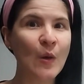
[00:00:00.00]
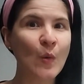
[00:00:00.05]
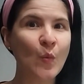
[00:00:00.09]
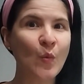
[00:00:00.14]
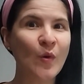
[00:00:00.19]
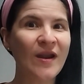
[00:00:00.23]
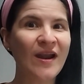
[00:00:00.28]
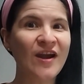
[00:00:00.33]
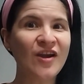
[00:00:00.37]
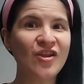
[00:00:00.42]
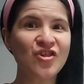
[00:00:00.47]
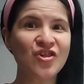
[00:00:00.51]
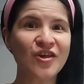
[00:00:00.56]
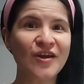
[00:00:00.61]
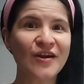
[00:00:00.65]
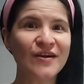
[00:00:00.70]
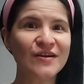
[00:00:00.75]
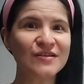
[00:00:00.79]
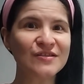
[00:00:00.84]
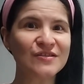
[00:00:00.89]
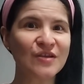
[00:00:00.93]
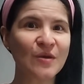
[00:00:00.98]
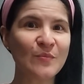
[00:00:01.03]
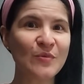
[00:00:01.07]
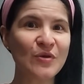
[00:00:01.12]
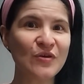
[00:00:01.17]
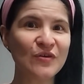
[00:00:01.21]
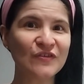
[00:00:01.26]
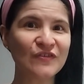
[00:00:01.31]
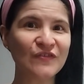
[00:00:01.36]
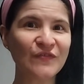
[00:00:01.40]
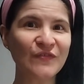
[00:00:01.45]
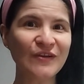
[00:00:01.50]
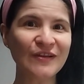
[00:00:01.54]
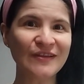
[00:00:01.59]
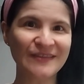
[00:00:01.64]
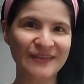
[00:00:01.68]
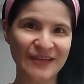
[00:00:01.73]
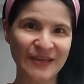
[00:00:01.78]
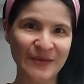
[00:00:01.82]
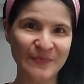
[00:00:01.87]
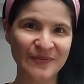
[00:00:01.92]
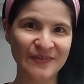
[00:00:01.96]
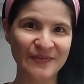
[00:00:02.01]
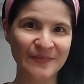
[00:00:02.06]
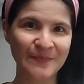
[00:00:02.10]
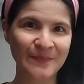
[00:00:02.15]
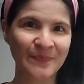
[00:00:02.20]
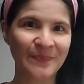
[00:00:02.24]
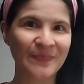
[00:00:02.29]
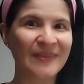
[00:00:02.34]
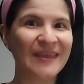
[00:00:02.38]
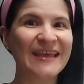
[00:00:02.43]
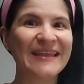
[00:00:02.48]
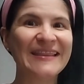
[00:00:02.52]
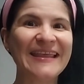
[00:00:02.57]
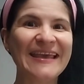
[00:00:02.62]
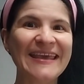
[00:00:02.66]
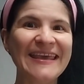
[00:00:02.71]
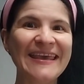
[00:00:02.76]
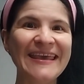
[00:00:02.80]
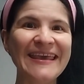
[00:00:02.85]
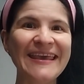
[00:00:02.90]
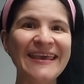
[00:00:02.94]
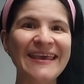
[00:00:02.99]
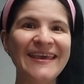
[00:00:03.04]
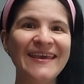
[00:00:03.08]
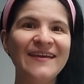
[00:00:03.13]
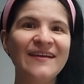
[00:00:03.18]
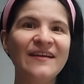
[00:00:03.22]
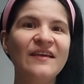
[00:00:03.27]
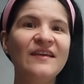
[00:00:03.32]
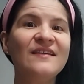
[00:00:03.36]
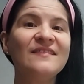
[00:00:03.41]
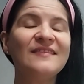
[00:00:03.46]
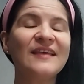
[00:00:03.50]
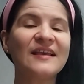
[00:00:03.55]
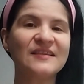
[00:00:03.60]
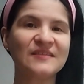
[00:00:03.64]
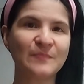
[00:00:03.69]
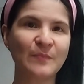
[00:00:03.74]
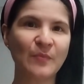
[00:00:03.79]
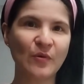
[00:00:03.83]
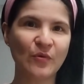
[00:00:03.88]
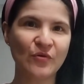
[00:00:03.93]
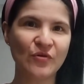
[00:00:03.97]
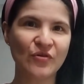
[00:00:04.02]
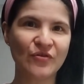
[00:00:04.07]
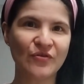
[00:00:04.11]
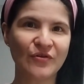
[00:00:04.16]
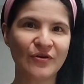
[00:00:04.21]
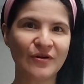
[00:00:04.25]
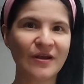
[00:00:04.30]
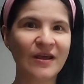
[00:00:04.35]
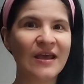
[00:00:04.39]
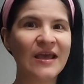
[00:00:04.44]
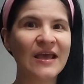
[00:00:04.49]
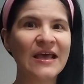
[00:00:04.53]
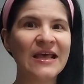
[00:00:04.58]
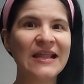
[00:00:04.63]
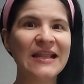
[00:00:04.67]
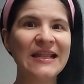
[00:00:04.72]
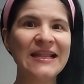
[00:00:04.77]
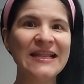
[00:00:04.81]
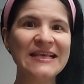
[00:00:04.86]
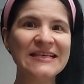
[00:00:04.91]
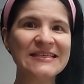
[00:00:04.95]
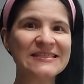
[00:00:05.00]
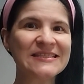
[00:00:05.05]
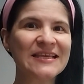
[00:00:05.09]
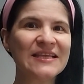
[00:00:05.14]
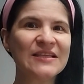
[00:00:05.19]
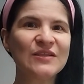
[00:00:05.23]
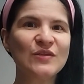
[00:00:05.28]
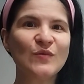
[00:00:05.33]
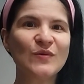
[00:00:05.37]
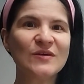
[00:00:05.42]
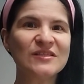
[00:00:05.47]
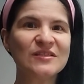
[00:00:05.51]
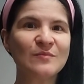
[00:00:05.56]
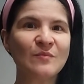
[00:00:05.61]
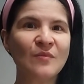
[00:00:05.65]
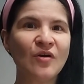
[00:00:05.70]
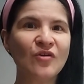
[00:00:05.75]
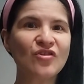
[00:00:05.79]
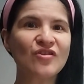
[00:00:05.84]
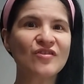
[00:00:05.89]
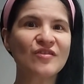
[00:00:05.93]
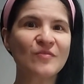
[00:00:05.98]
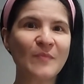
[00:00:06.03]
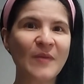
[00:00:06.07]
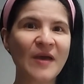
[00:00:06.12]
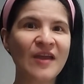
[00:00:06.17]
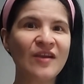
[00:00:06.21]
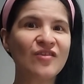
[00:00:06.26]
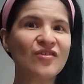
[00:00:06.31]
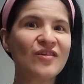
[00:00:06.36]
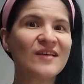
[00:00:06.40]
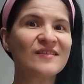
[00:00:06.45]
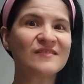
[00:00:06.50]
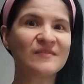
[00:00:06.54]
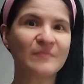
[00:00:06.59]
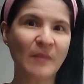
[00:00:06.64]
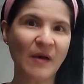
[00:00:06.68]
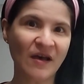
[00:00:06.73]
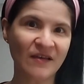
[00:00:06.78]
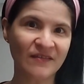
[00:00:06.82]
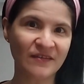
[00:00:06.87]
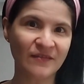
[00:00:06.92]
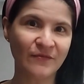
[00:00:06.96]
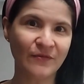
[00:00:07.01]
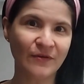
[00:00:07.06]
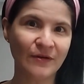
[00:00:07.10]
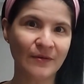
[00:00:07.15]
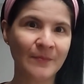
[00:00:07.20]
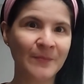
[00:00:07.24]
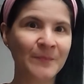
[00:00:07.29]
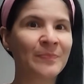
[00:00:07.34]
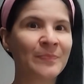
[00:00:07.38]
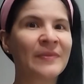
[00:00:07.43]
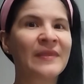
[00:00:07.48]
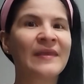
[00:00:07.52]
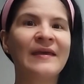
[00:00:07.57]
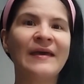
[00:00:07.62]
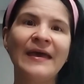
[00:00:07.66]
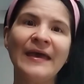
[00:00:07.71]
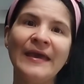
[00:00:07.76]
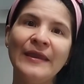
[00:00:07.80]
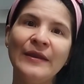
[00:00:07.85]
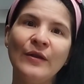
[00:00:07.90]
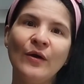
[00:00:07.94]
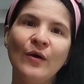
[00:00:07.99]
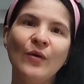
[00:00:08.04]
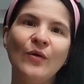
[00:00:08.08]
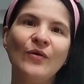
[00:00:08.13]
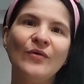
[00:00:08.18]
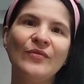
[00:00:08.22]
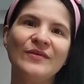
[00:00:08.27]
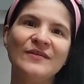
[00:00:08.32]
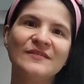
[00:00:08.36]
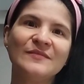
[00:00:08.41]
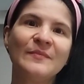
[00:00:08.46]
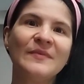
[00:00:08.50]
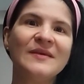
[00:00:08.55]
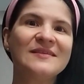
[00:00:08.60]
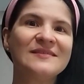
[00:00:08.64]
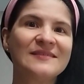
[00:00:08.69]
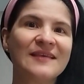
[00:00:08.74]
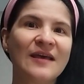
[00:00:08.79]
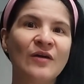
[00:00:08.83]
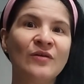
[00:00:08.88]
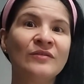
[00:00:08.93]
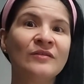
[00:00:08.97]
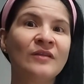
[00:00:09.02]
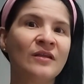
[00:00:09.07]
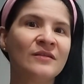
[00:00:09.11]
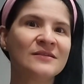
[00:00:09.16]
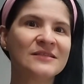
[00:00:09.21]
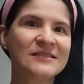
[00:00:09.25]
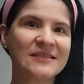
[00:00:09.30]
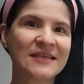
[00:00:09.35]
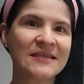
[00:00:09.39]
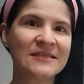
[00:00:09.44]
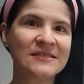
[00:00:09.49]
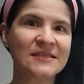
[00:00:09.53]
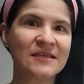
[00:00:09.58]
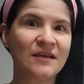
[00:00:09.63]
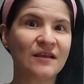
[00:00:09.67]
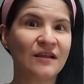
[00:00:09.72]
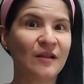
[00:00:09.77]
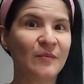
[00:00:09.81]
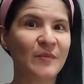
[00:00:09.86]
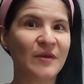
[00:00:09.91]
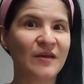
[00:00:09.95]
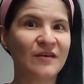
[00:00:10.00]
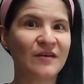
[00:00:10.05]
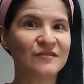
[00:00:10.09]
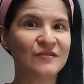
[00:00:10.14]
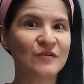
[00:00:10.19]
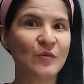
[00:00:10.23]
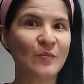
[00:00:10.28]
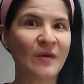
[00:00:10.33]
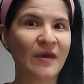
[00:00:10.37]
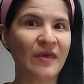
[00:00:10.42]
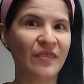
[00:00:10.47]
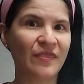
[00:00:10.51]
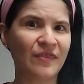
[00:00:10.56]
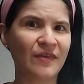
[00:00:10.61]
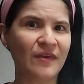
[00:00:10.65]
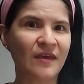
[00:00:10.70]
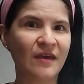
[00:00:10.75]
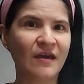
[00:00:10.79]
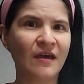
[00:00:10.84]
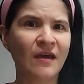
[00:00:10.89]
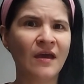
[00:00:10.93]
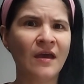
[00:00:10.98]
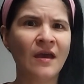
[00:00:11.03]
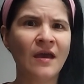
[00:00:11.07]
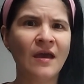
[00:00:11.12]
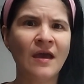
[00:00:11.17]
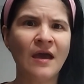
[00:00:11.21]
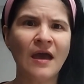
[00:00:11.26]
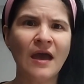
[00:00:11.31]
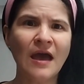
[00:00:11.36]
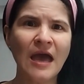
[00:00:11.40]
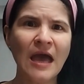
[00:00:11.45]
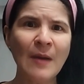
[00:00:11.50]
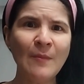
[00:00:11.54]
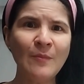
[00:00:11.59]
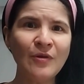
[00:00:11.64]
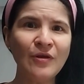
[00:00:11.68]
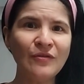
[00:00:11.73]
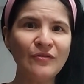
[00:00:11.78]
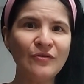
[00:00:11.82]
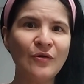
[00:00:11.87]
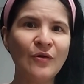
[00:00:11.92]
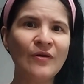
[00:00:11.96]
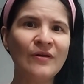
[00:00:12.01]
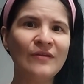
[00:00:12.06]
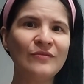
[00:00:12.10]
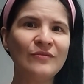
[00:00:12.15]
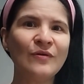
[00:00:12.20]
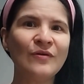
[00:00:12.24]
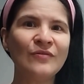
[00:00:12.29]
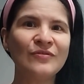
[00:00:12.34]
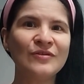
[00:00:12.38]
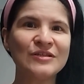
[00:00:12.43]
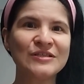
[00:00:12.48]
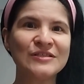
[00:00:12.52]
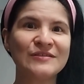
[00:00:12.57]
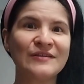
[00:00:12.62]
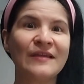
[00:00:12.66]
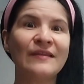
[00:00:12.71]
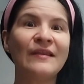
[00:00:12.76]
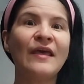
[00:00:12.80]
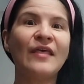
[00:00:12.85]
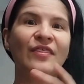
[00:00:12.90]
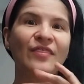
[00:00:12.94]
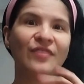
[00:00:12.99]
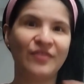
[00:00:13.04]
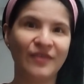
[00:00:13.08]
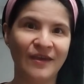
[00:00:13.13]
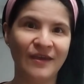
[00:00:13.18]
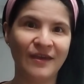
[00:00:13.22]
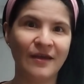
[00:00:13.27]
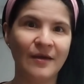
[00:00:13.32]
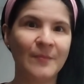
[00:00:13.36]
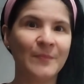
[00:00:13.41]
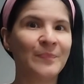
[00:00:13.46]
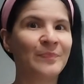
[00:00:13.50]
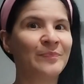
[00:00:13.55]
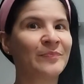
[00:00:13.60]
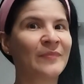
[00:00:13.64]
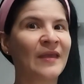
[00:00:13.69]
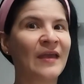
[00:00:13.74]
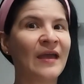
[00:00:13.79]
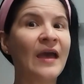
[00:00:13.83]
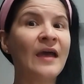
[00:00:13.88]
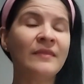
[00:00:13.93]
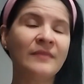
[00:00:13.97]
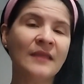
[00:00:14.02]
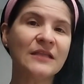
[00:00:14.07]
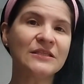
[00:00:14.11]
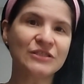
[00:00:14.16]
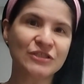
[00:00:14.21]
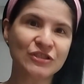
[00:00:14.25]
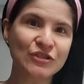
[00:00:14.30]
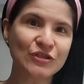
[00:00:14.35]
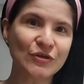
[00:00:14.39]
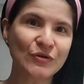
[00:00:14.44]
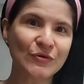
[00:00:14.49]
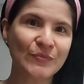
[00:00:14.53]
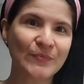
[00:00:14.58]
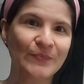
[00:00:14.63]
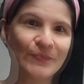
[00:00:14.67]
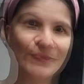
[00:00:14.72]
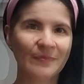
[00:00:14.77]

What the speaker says: where I'll share some useful tips. The key here is exposure. Listen to as much Spanish as possible. I know this may sound nonsensical because you might think, I'm not going to understand a thing. And that's true.